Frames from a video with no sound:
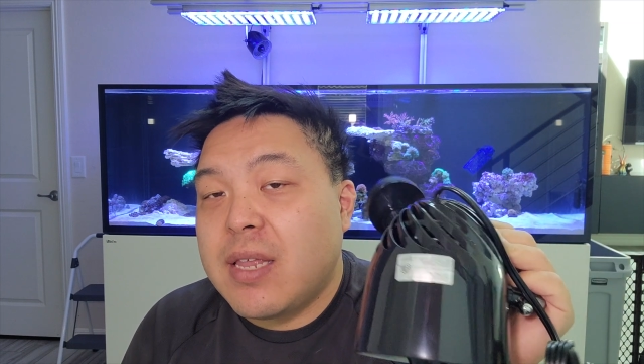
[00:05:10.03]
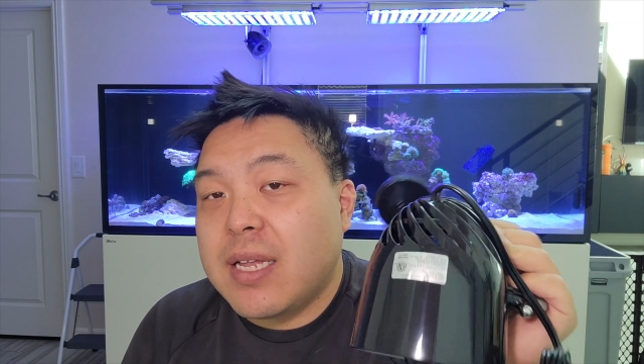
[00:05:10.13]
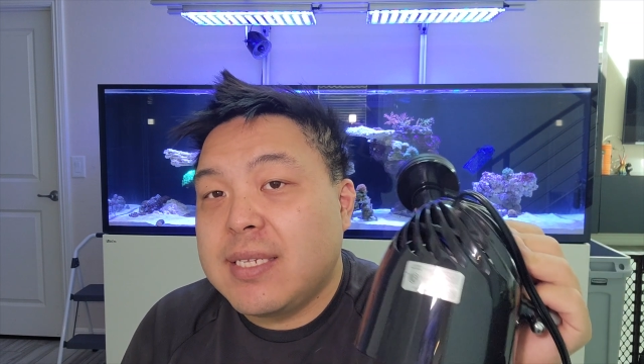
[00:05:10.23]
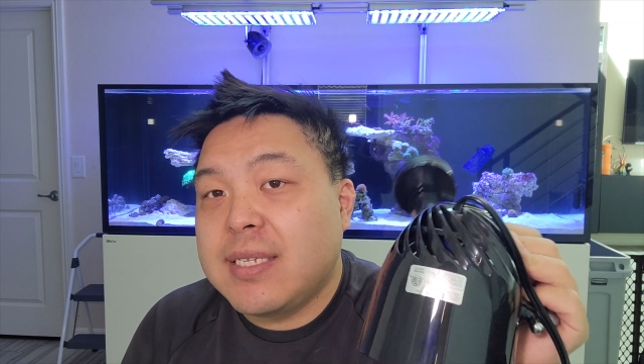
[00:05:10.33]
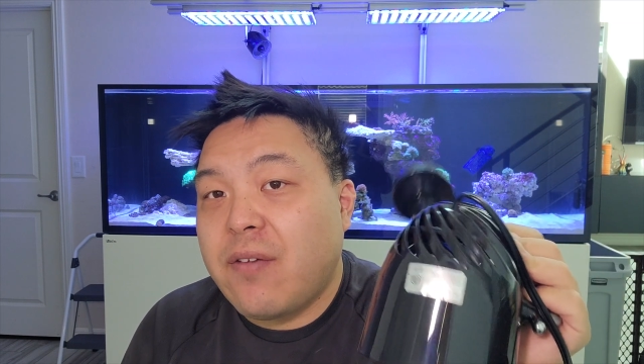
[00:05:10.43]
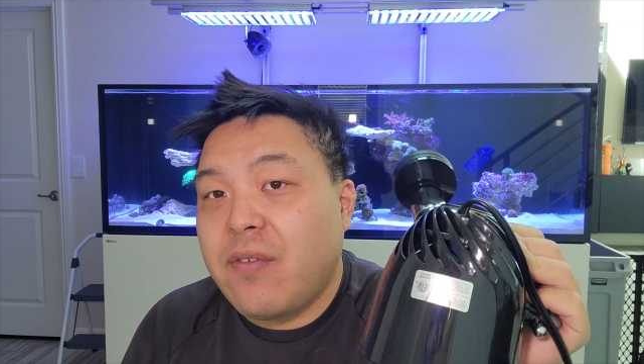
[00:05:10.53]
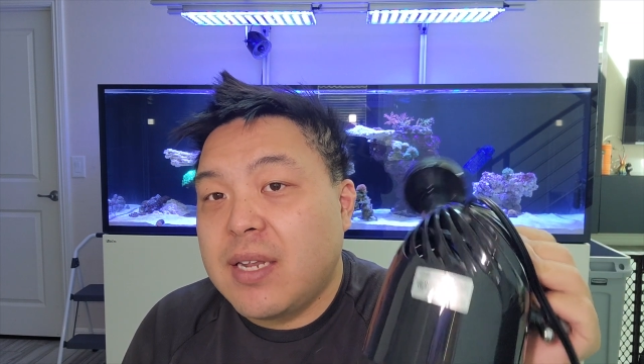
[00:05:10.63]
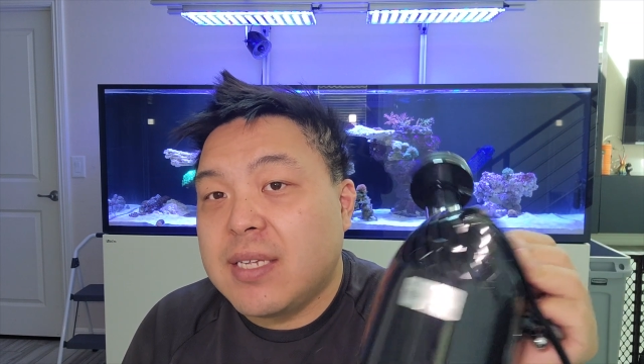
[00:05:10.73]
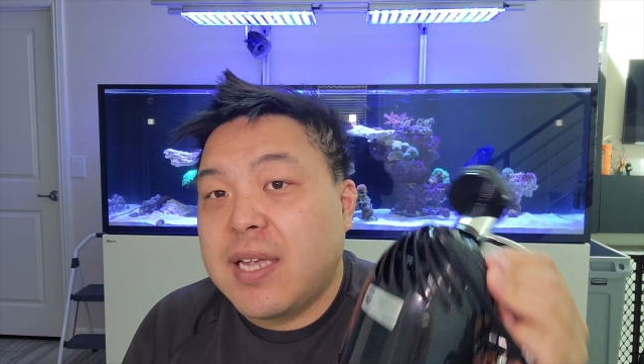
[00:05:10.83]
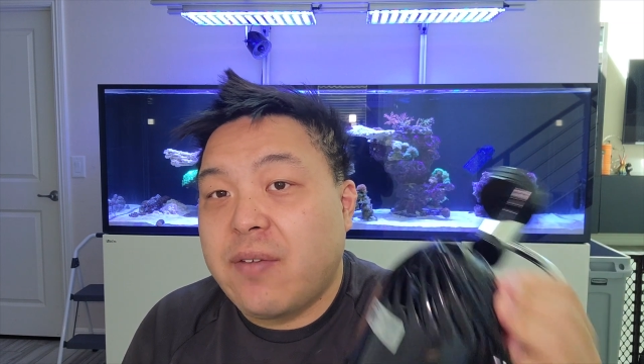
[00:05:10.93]
that
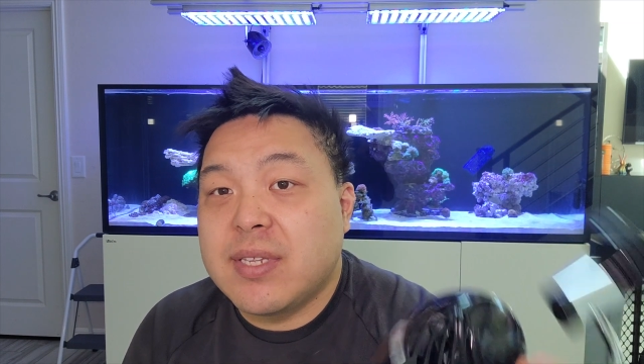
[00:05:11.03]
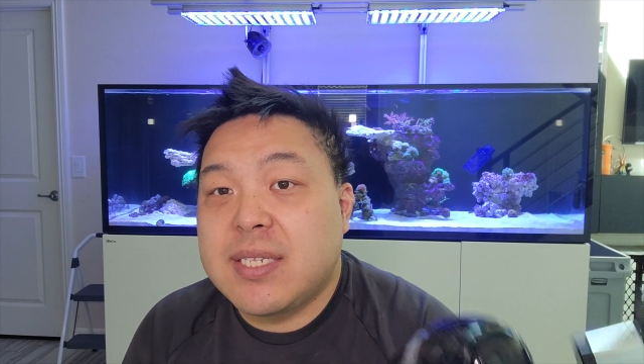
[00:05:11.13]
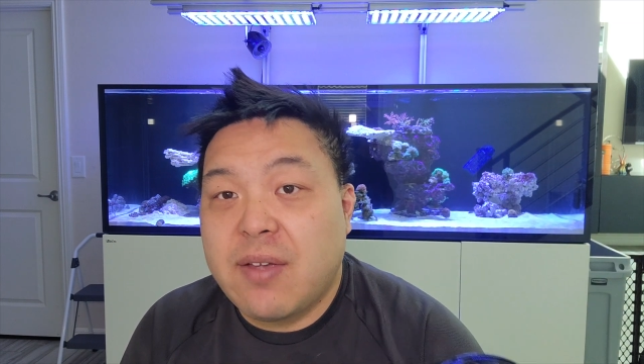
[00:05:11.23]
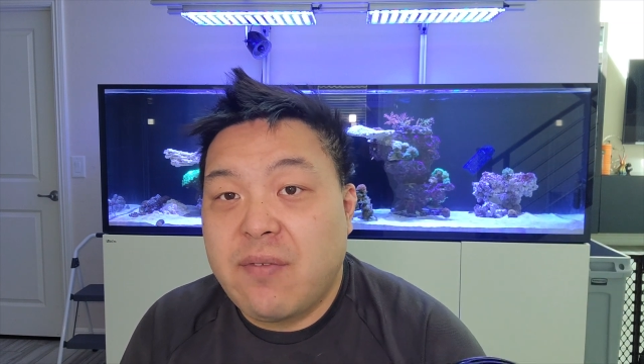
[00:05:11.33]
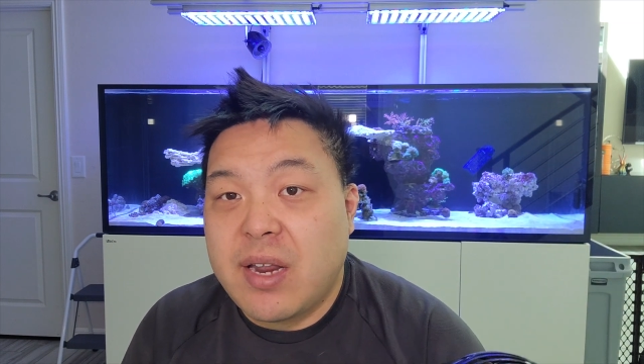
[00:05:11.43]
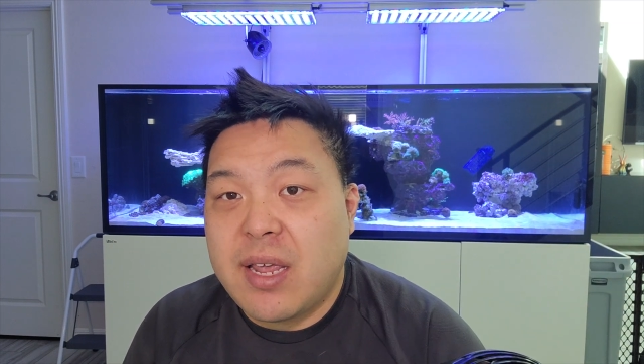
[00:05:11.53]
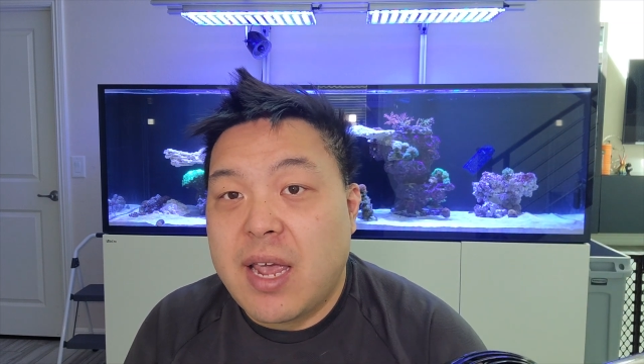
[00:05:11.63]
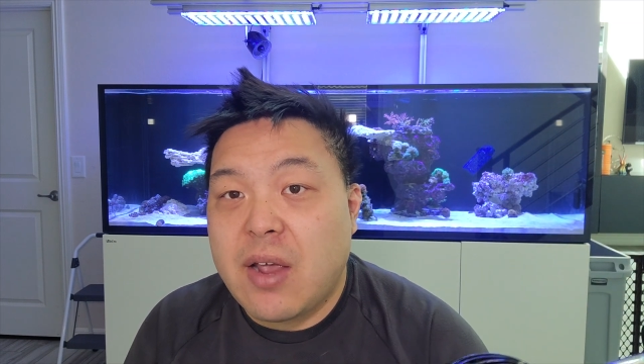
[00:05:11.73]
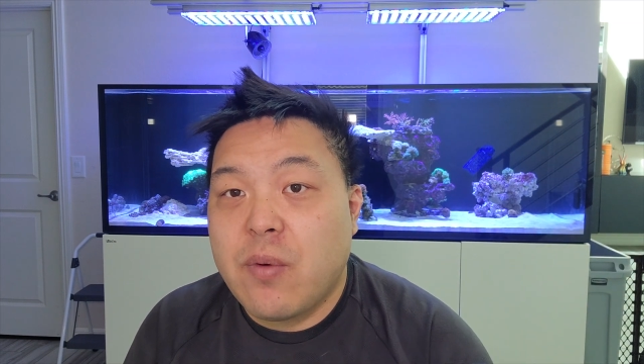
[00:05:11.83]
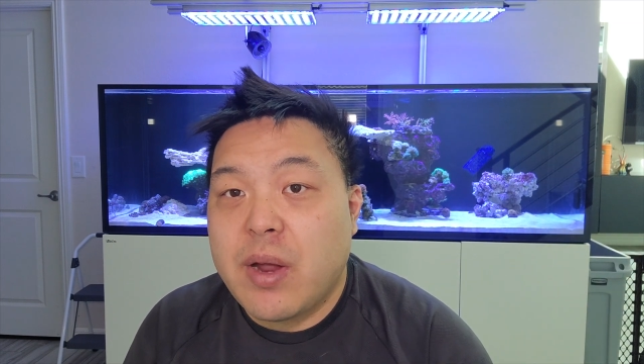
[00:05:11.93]
77,
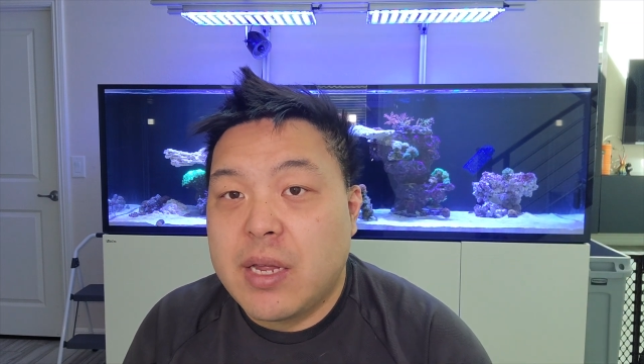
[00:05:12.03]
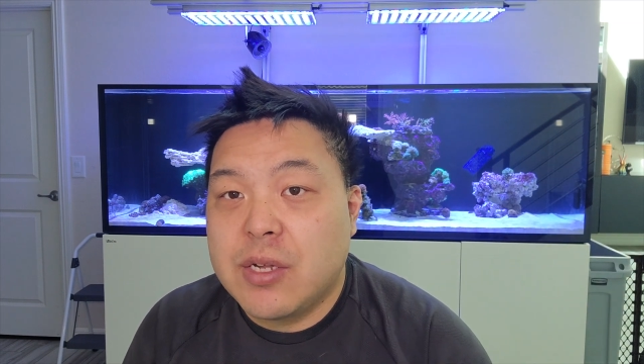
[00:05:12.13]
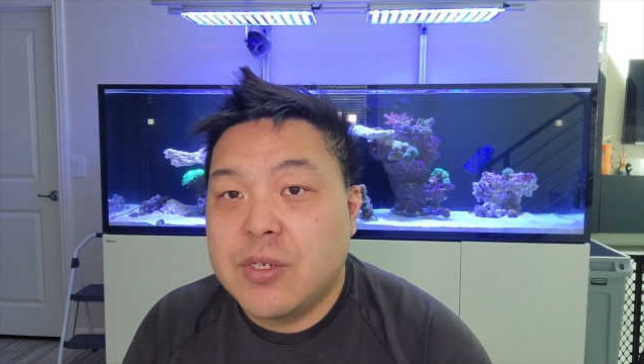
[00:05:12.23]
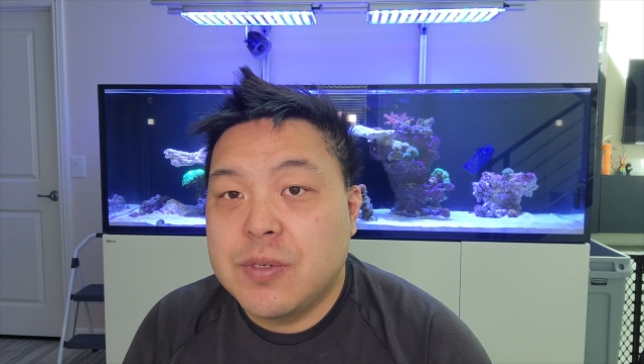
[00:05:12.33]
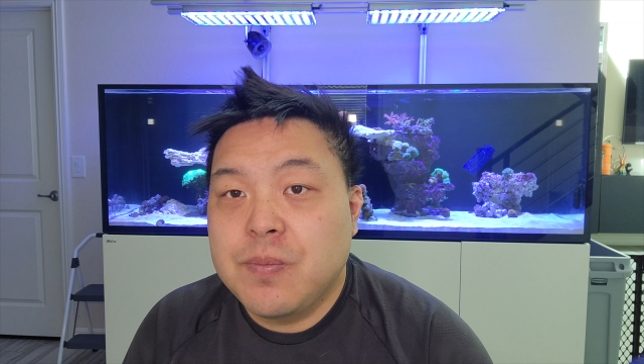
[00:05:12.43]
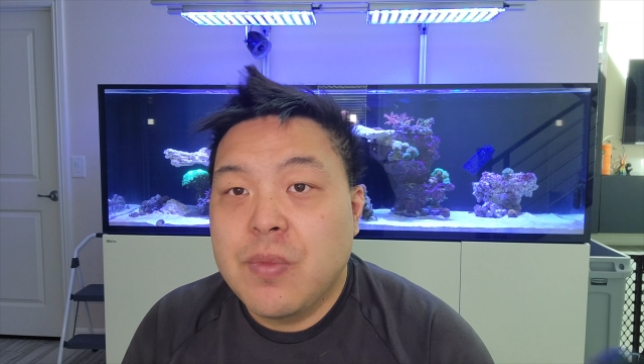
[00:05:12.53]
78 range.